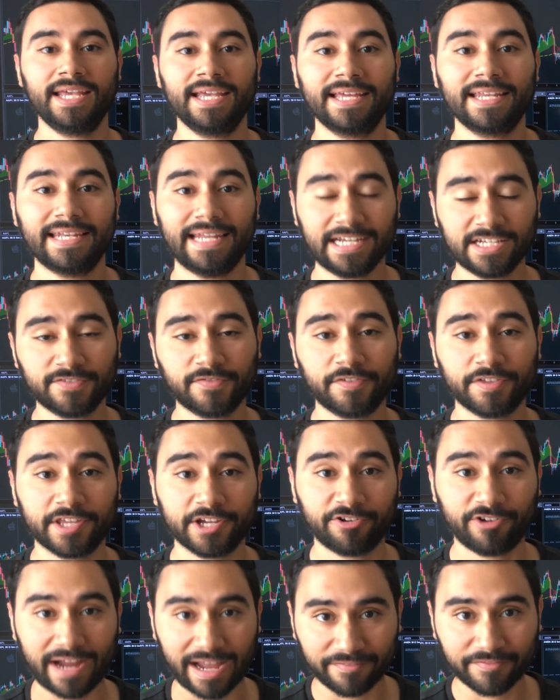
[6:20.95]
Next, for the
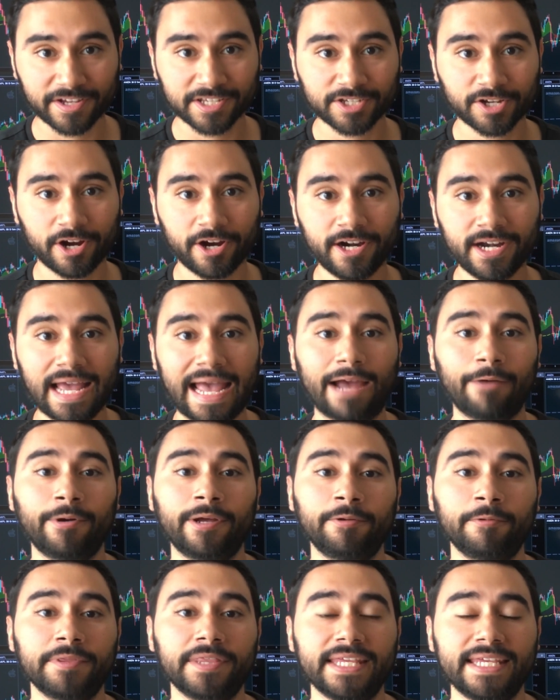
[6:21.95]
graphics card, I went
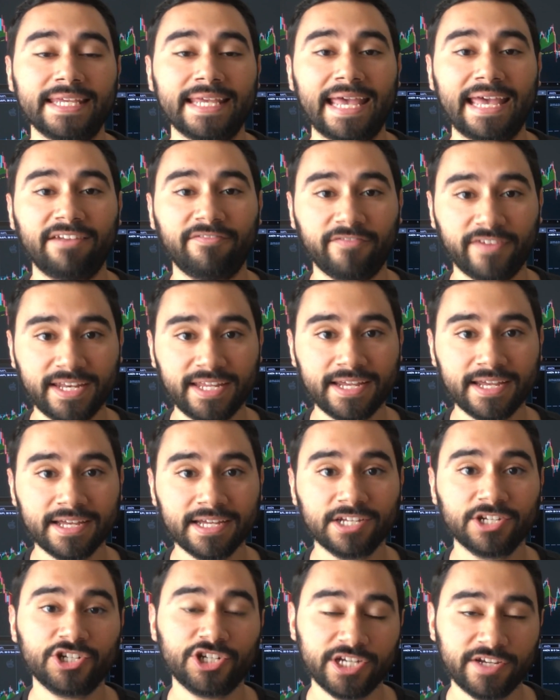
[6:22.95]
with the
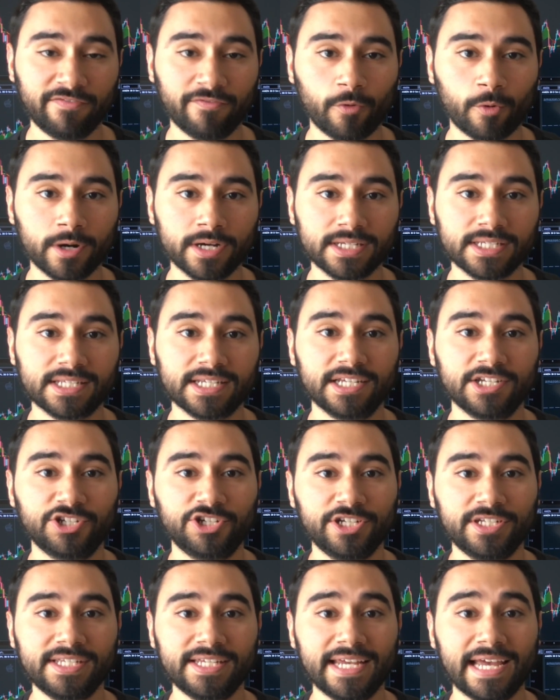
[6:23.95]
NVIDIA GeForce G
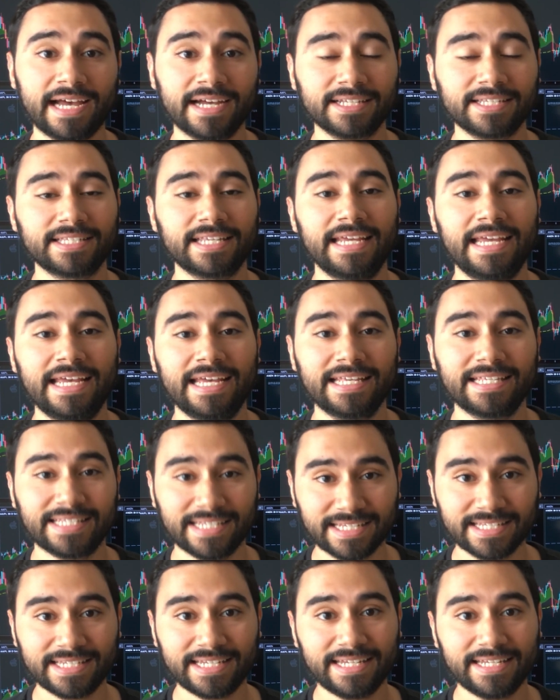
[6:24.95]
T X
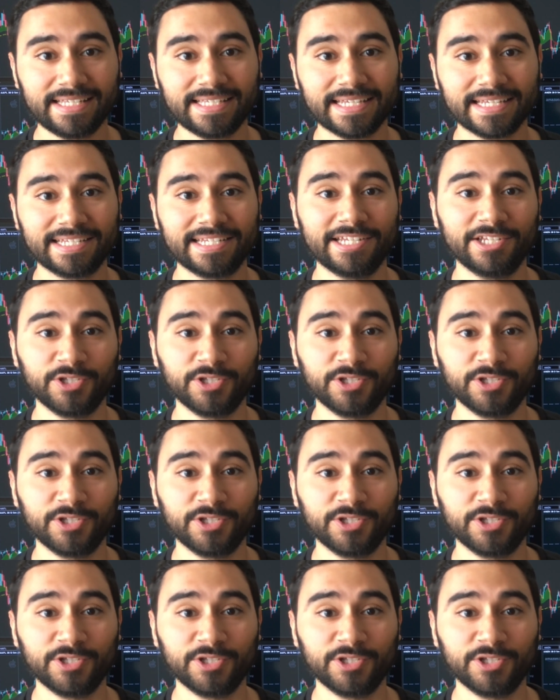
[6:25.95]
sixteen sixty